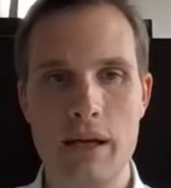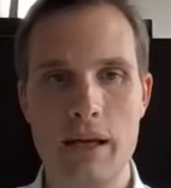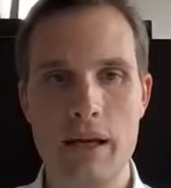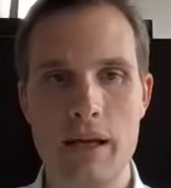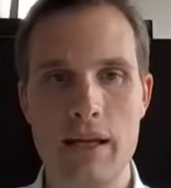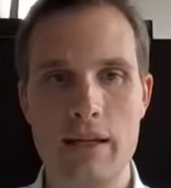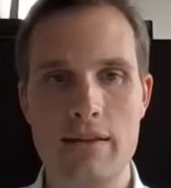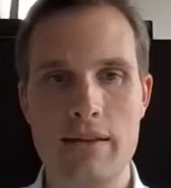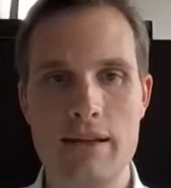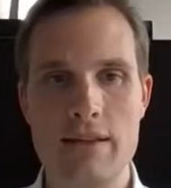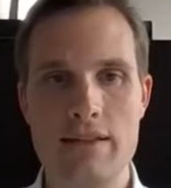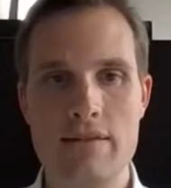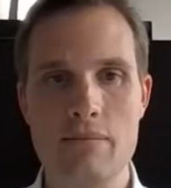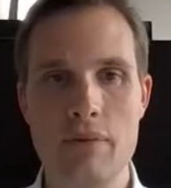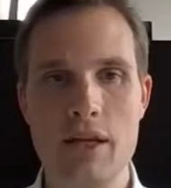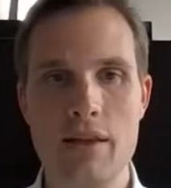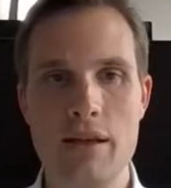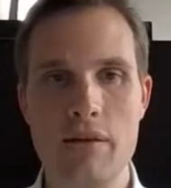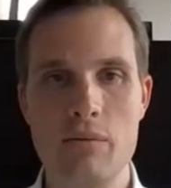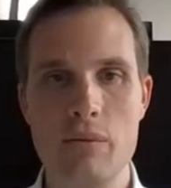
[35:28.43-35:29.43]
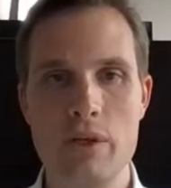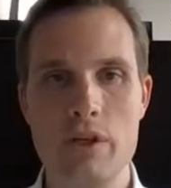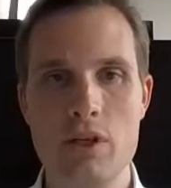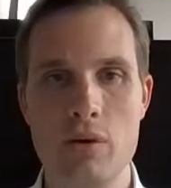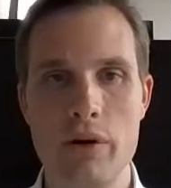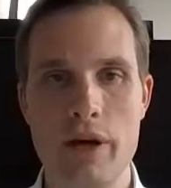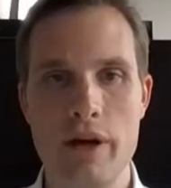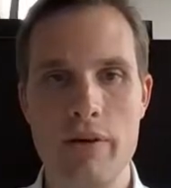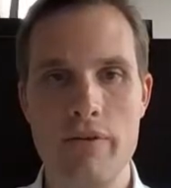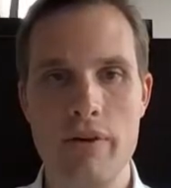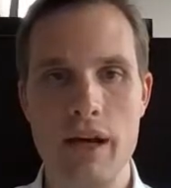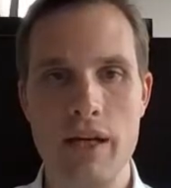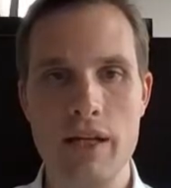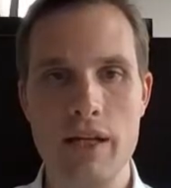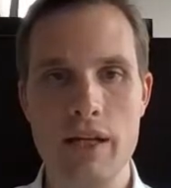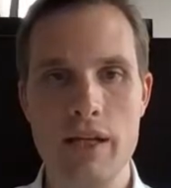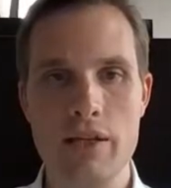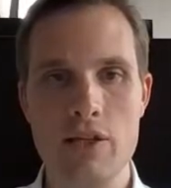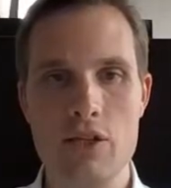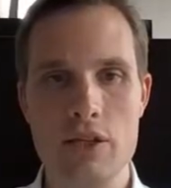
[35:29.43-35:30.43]
It doesn't mean that we don't have
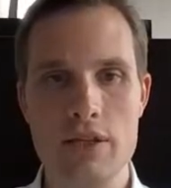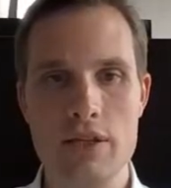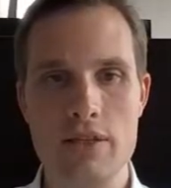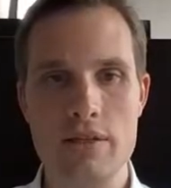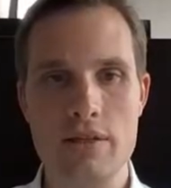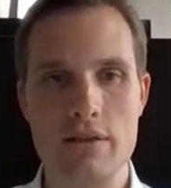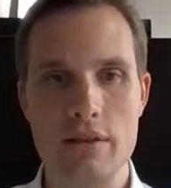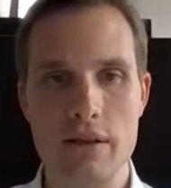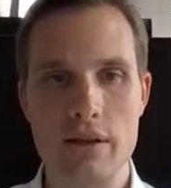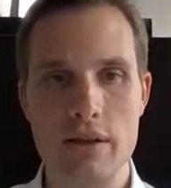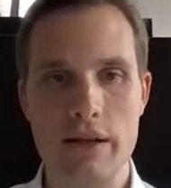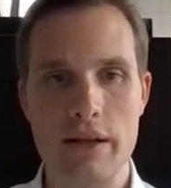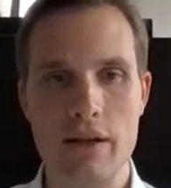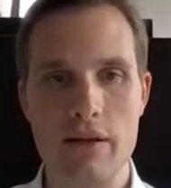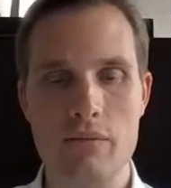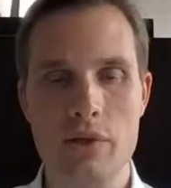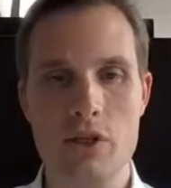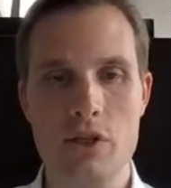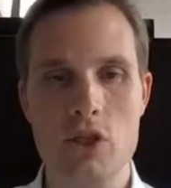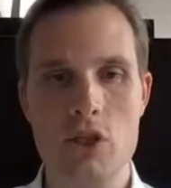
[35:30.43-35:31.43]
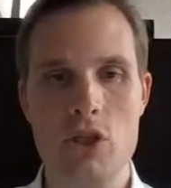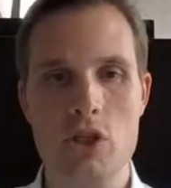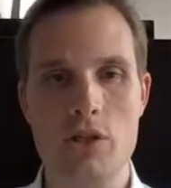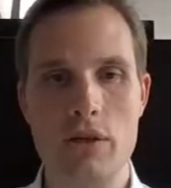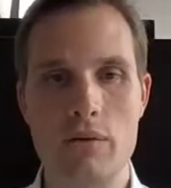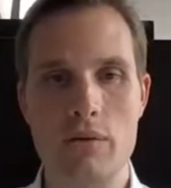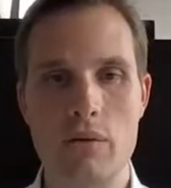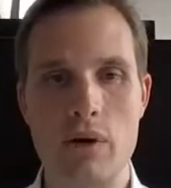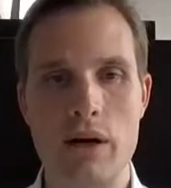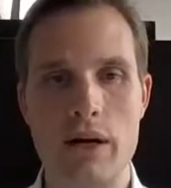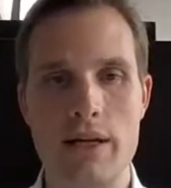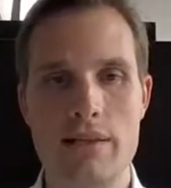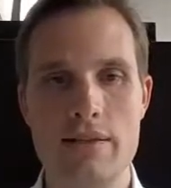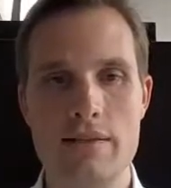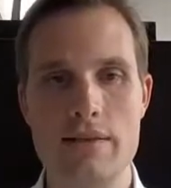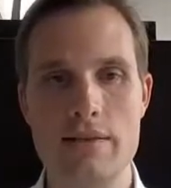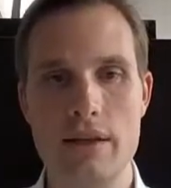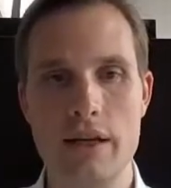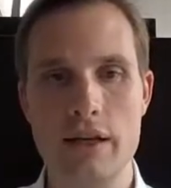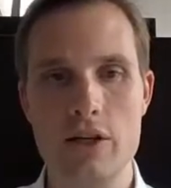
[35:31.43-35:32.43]
any just
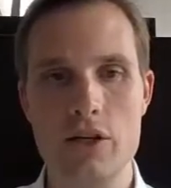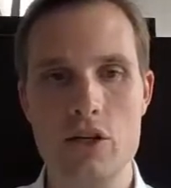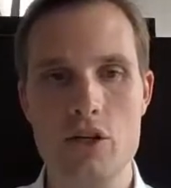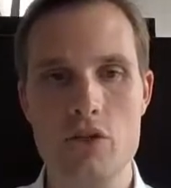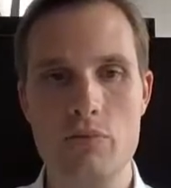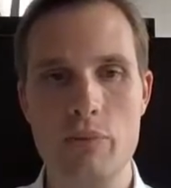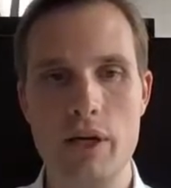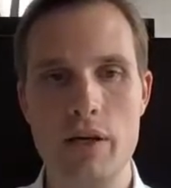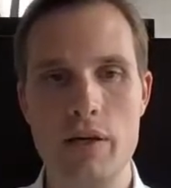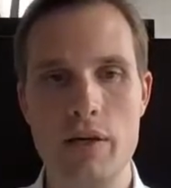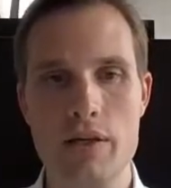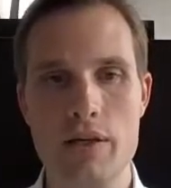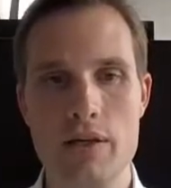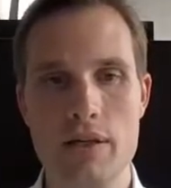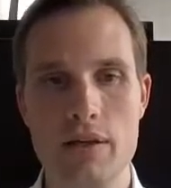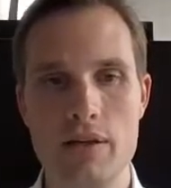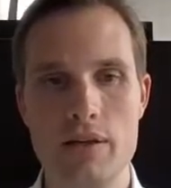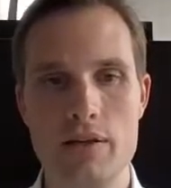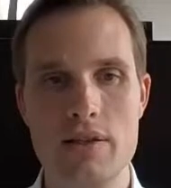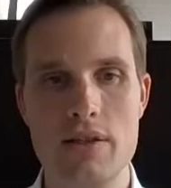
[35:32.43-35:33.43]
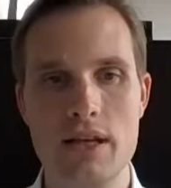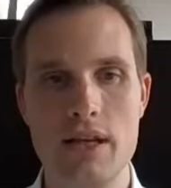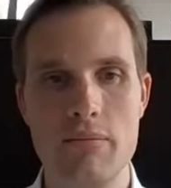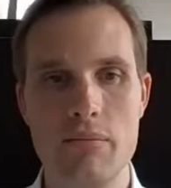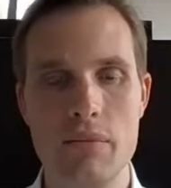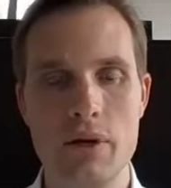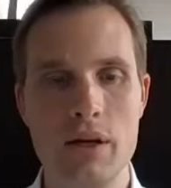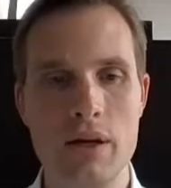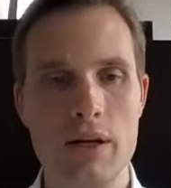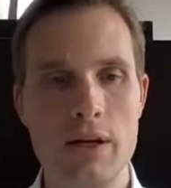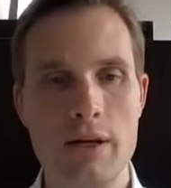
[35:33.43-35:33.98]
language-wise English speakers in the team,